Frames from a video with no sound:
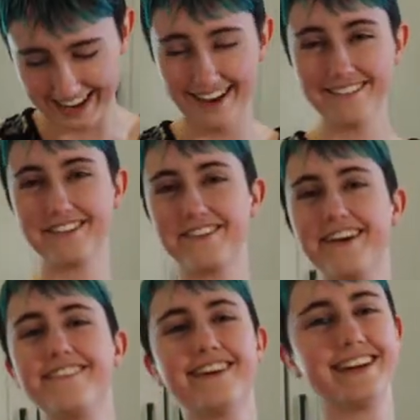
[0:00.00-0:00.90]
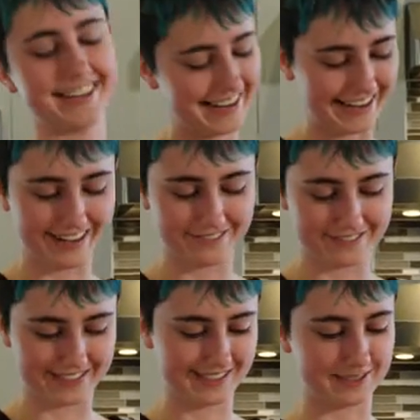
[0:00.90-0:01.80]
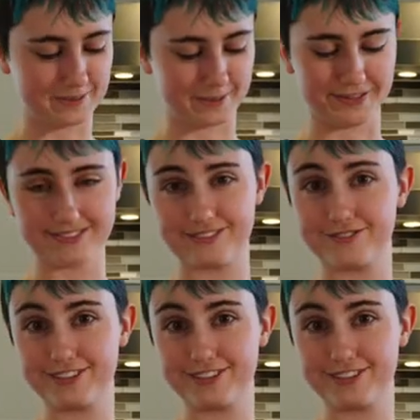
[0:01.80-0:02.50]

Now we want 1.5 teaspoons of